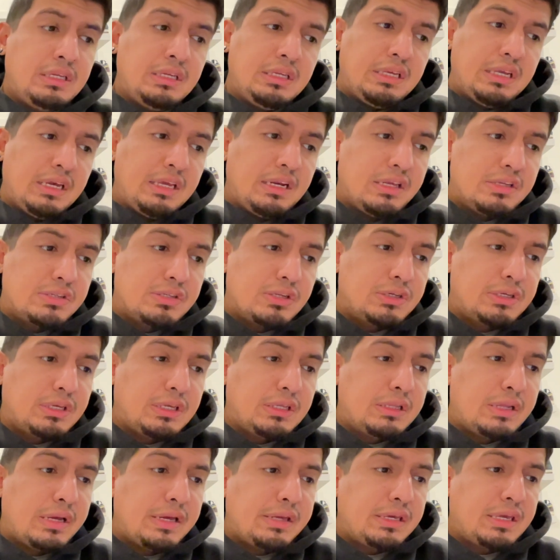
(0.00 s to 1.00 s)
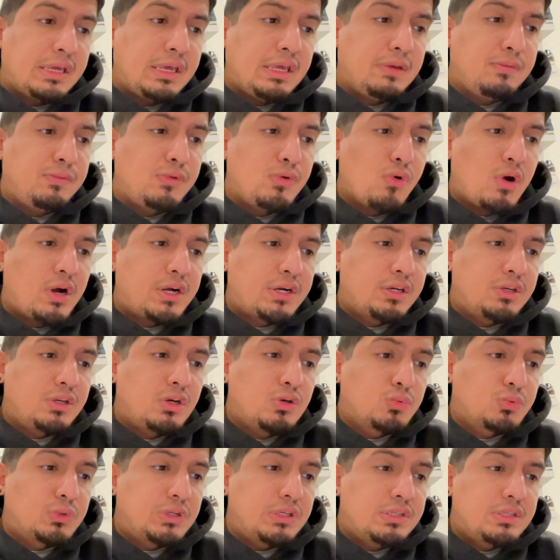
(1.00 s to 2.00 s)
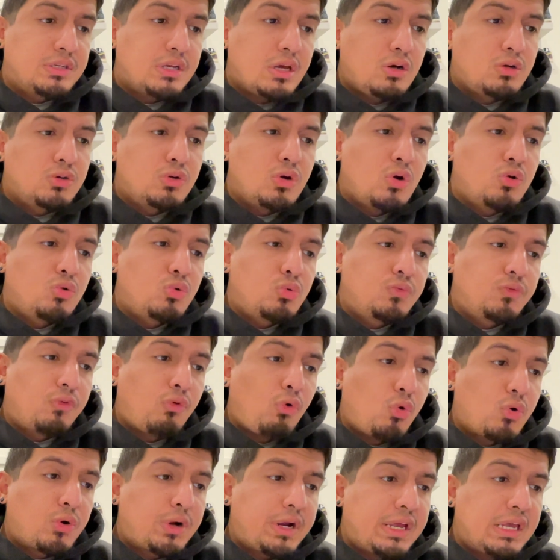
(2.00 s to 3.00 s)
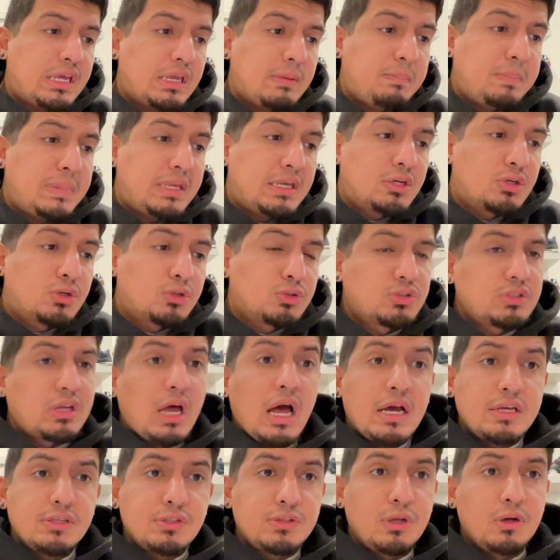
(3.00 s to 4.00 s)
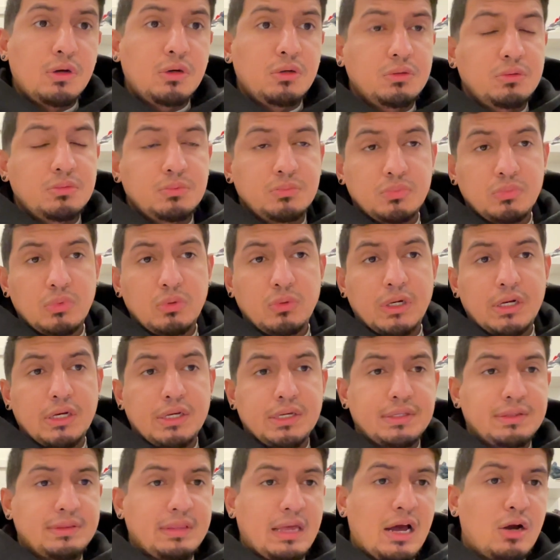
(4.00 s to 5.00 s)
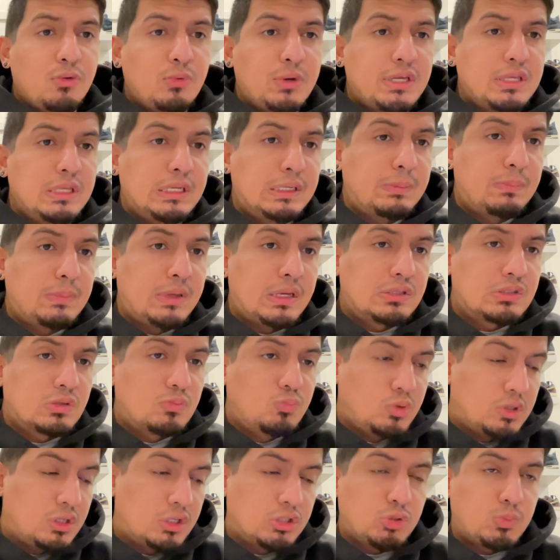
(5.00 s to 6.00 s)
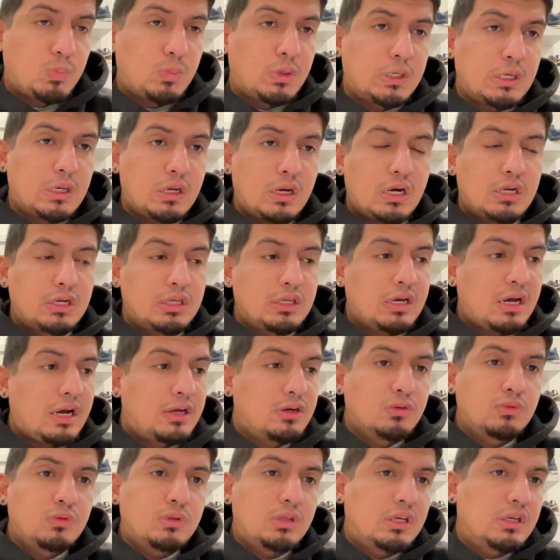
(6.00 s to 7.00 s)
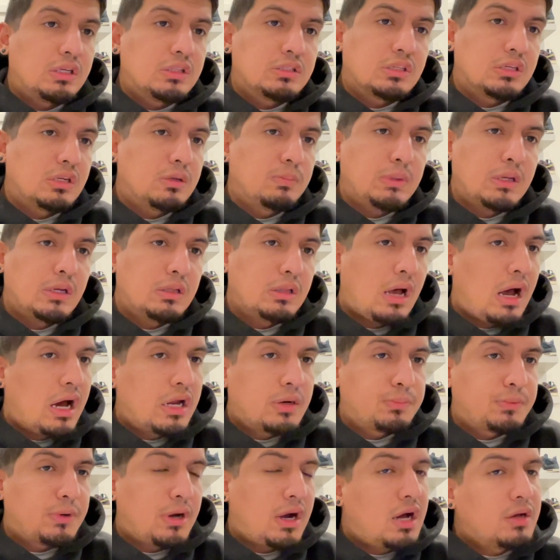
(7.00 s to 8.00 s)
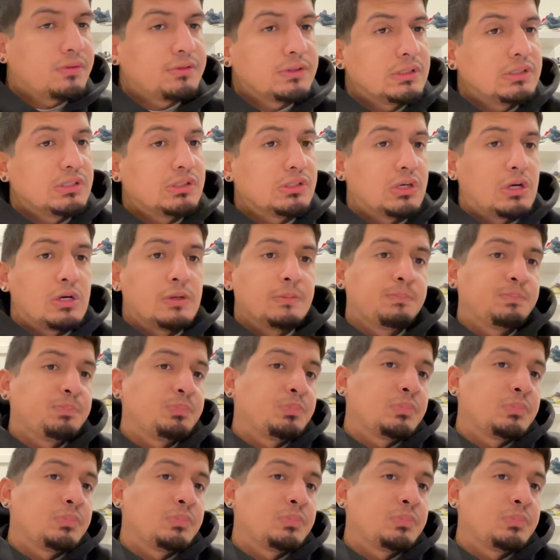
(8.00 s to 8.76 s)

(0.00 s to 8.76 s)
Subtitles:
it is looking like if you are going to go resell, go for a bigger size though, right? That way you can make some lunch money on it. I don't think it's going to be a lot of profit. So,